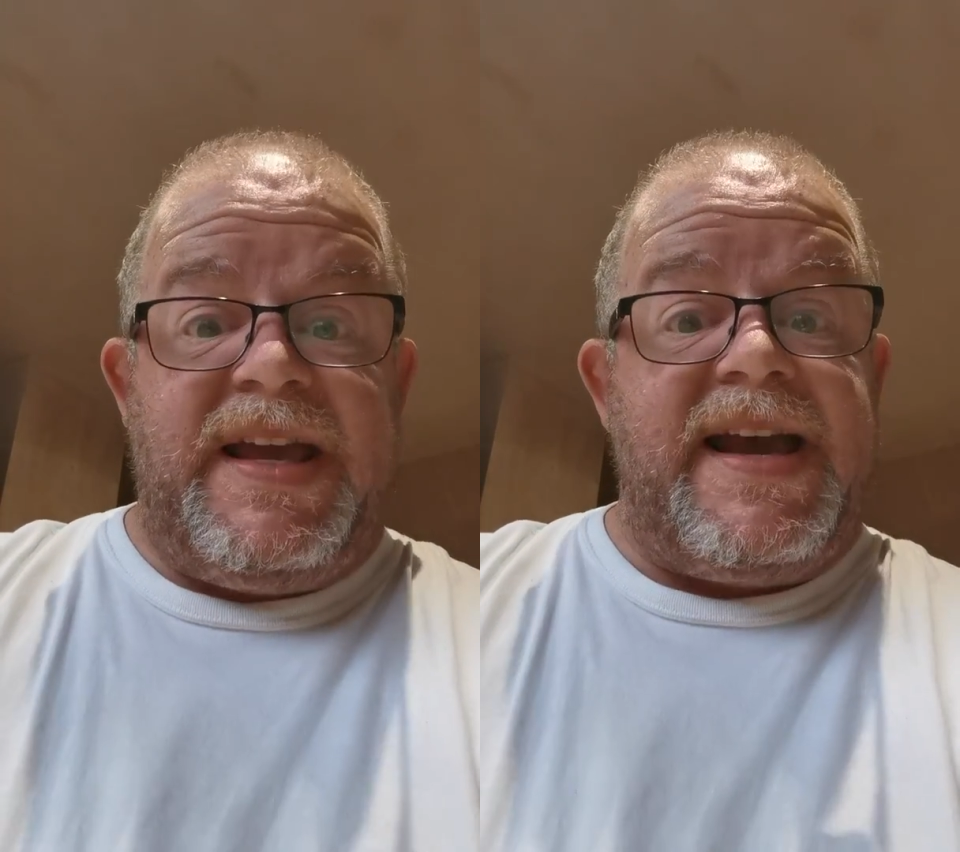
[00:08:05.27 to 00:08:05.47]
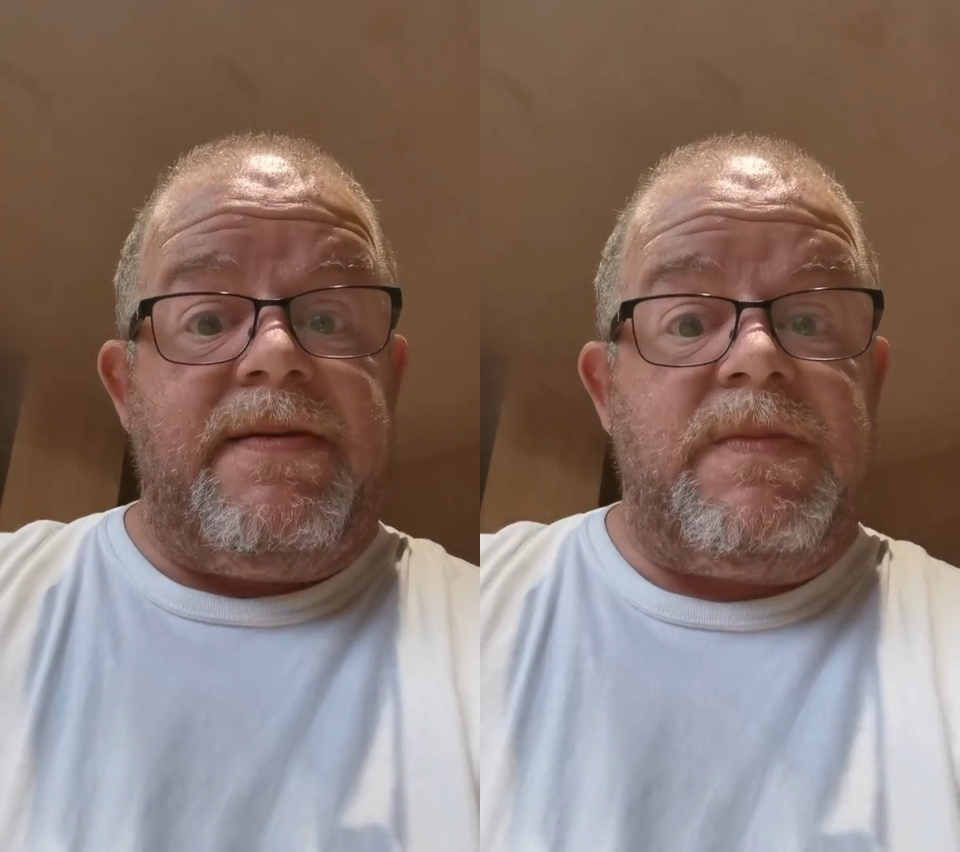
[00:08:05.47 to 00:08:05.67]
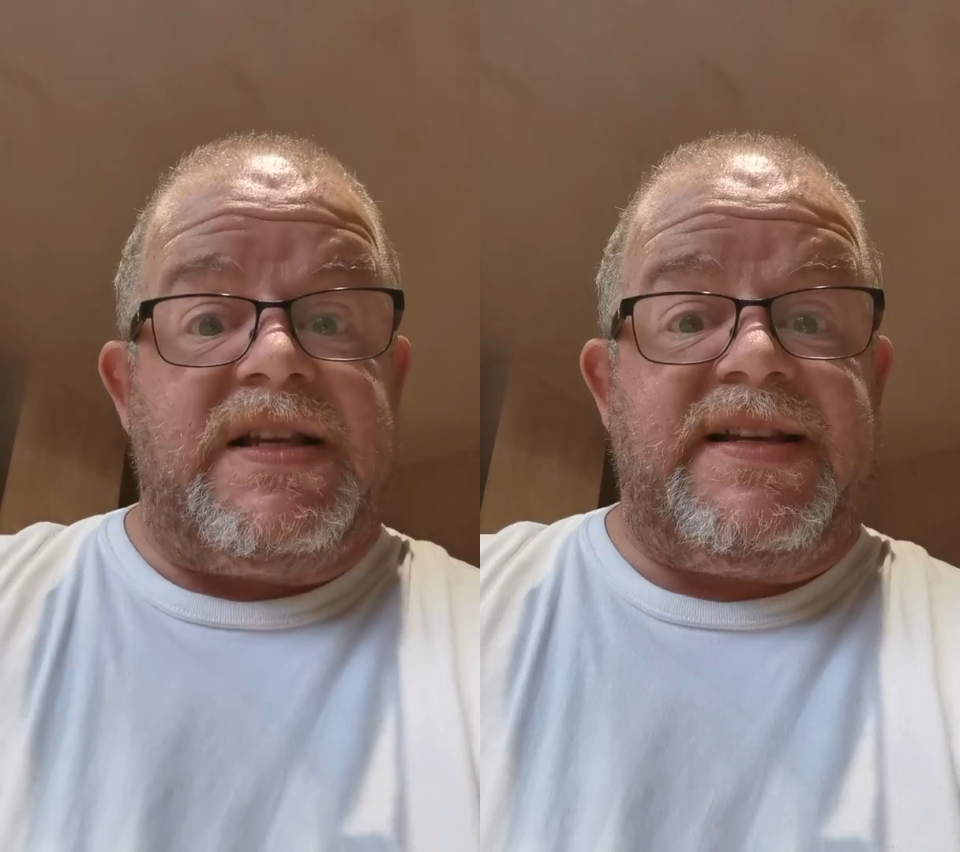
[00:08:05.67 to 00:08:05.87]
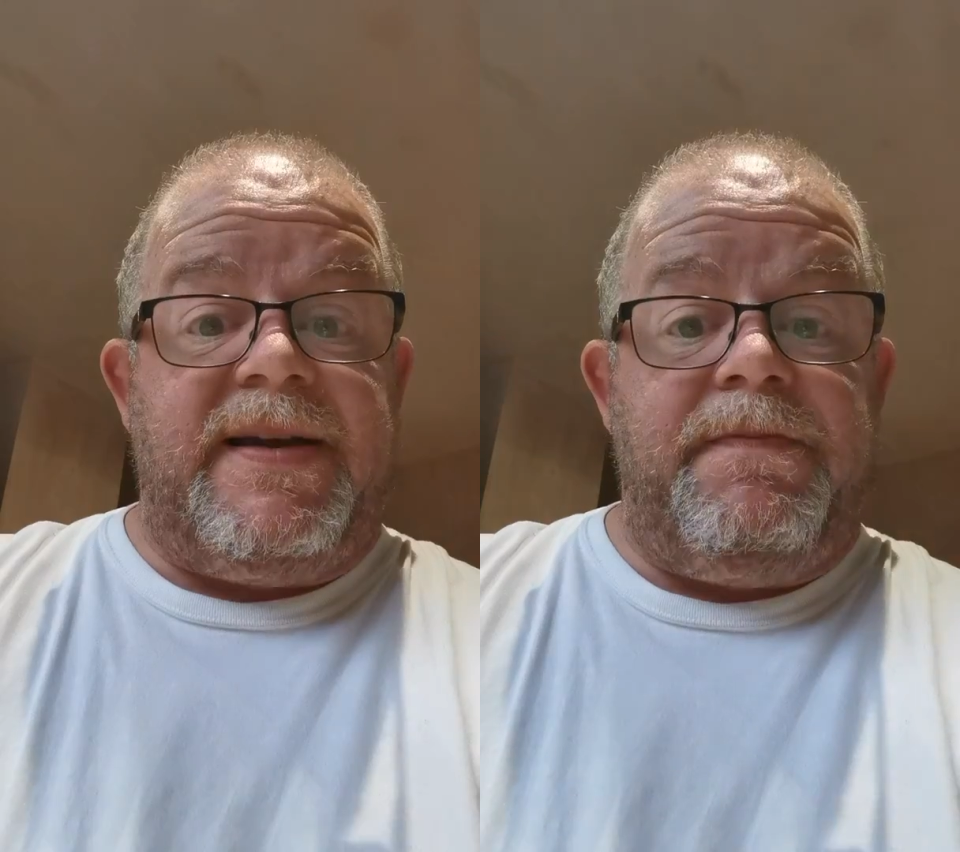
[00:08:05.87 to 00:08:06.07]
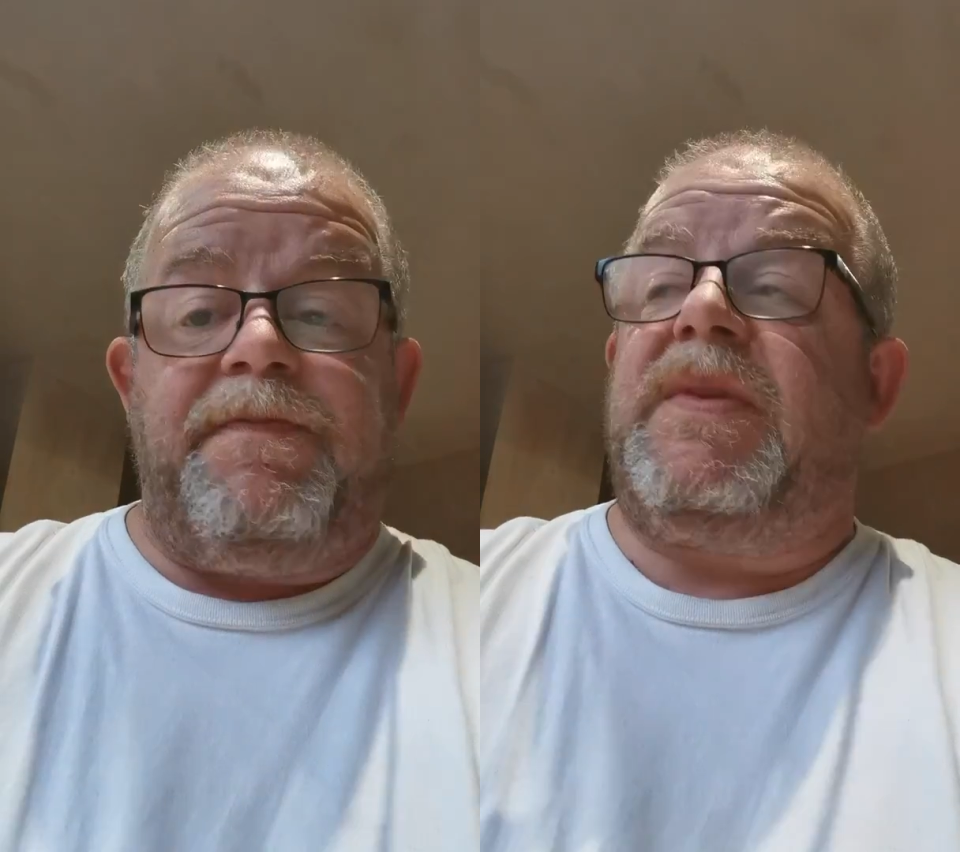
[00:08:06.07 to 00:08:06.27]
yeah, that's
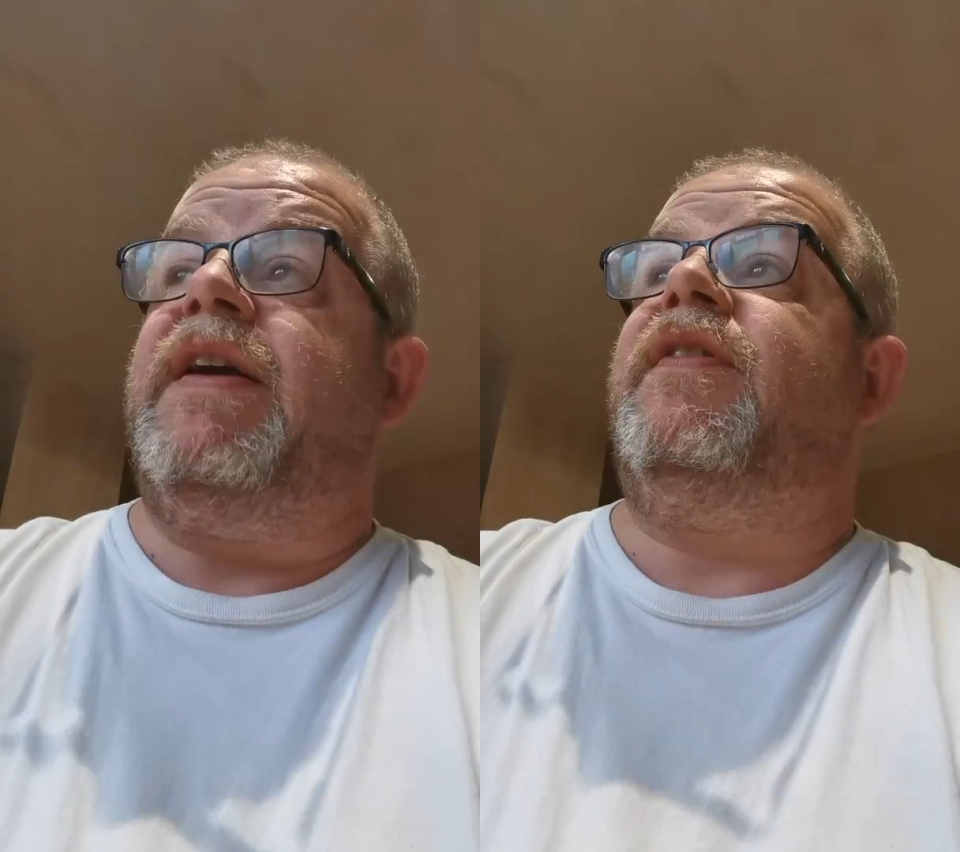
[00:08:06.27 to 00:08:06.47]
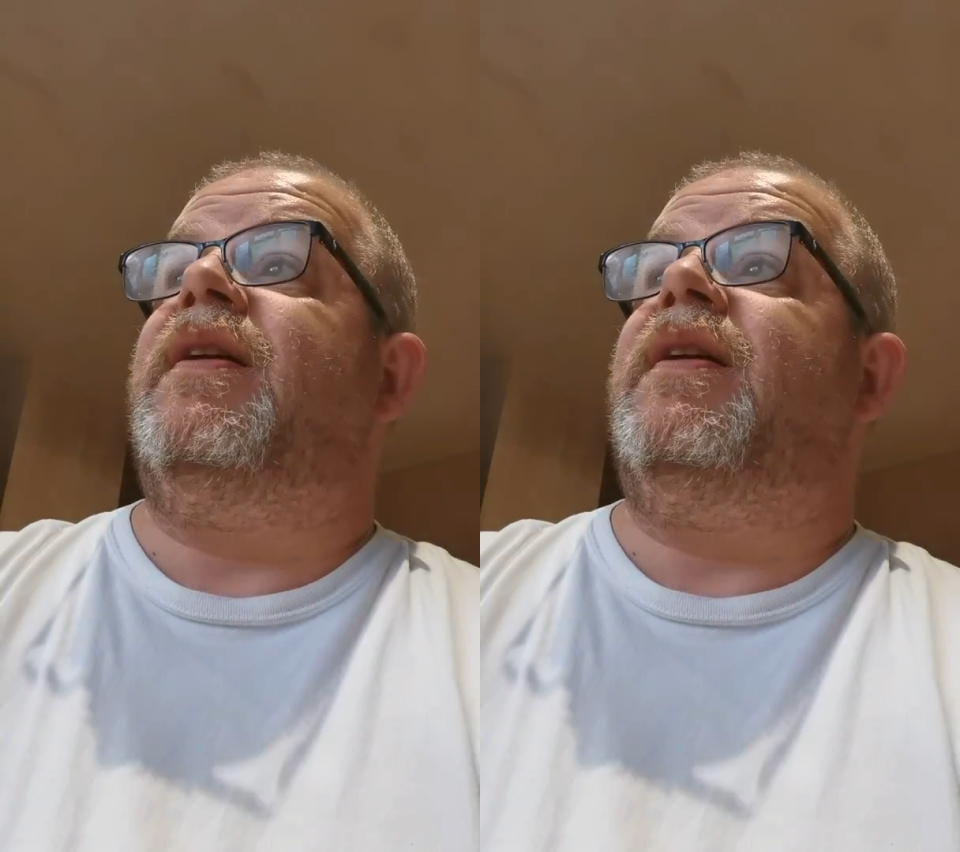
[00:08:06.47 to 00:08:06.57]
it. If